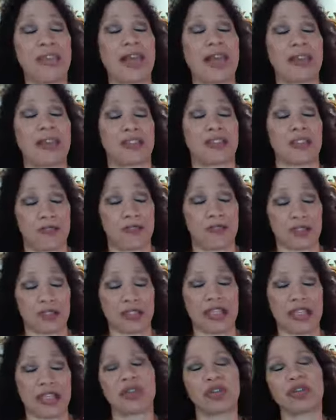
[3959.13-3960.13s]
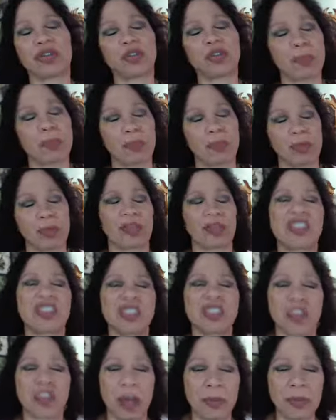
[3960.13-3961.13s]
Yes, it feels that you're tripping,
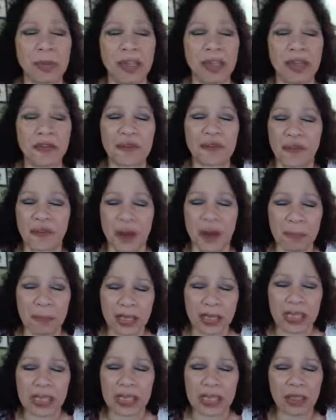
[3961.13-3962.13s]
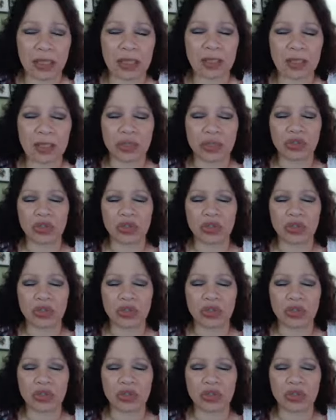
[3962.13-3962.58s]
stumbling, fumbling,